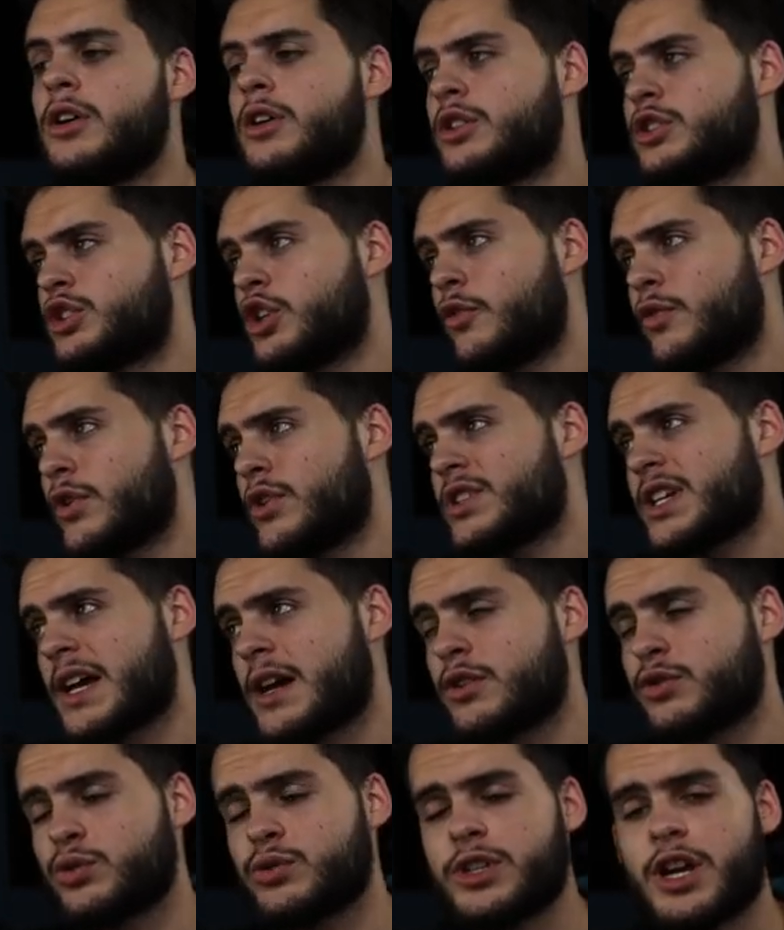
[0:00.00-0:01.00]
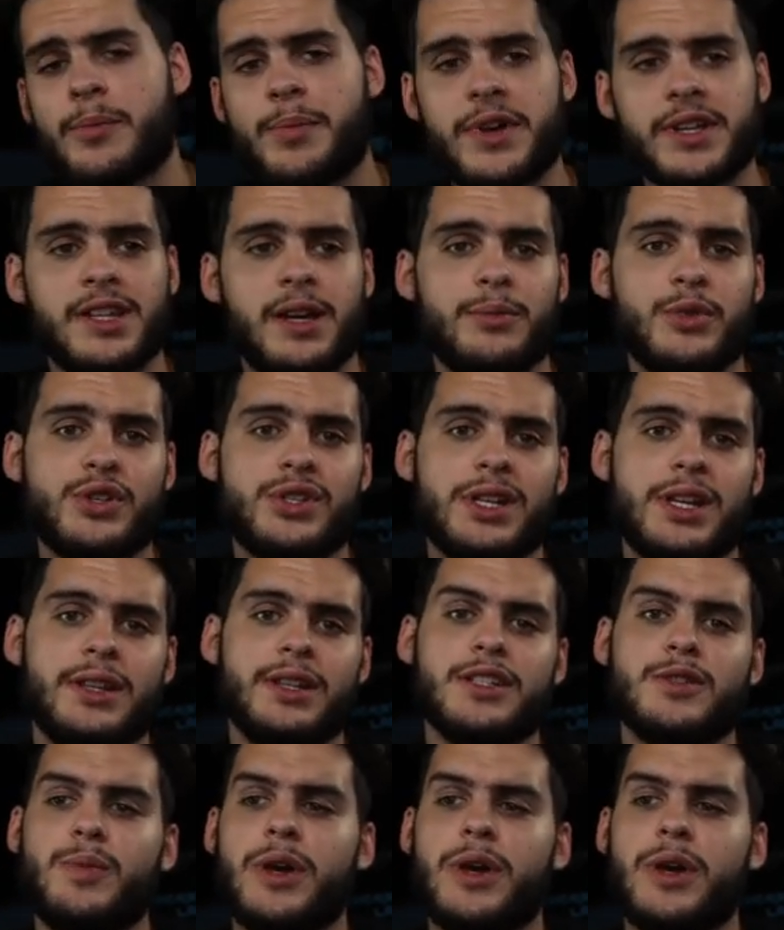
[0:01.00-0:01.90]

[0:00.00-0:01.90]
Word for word: So if there's a house rules out by the time you're seeing this,